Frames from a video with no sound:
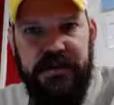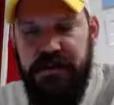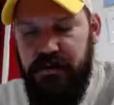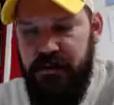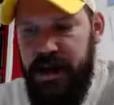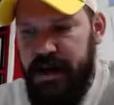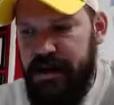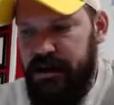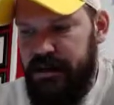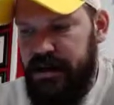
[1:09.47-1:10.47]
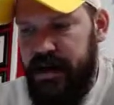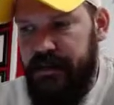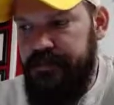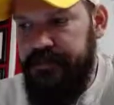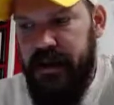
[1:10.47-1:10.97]
messages on Remind all the
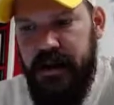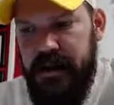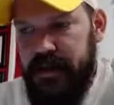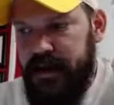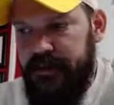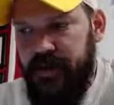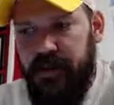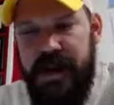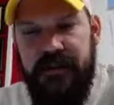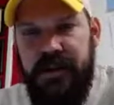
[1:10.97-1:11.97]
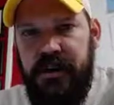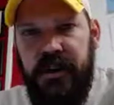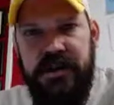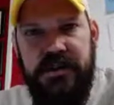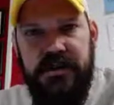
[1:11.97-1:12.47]
time. If you don't have
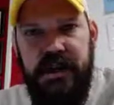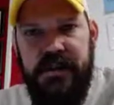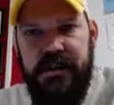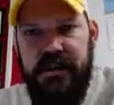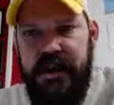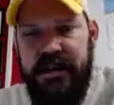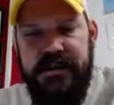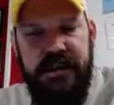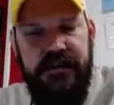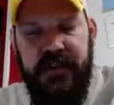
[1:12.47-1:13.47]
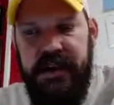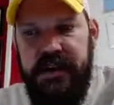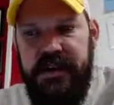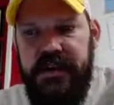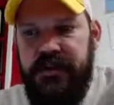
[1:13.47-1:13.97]
any questions about the class, that's
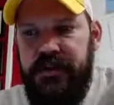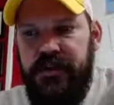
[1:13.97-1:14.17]
fine.